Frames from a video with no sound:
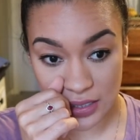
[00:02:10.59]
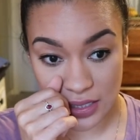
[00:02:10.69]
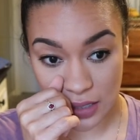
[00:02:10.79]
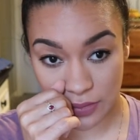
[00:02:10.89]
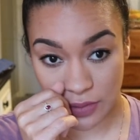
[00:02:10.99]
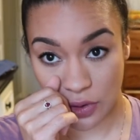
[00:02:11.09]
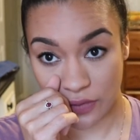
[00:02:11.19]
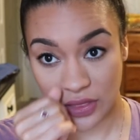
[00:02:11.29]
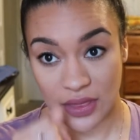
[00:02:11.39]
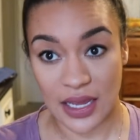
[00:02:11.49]
is gonna be
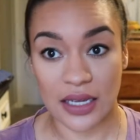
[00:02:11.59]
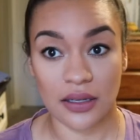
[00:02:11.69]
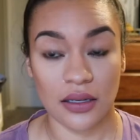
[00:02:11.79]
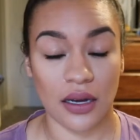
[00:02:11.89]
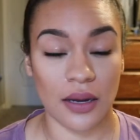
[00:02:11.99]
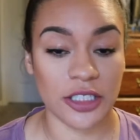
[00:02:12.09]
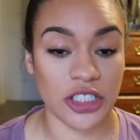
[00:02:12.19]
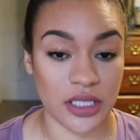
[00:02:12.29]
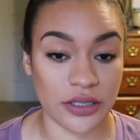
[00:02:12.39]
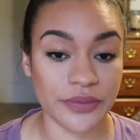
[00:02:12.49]
more of a thing on my
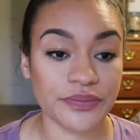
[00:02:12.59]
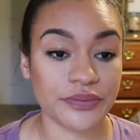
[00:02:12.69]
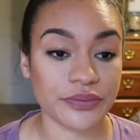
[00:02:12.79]
channel,